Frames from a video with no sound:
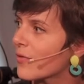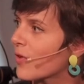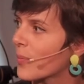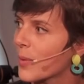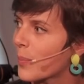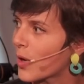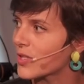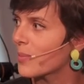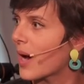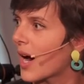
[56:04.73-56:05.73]
from the
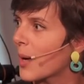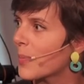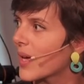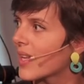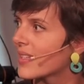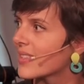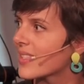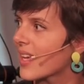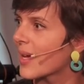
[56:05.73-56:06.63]
bottom up, and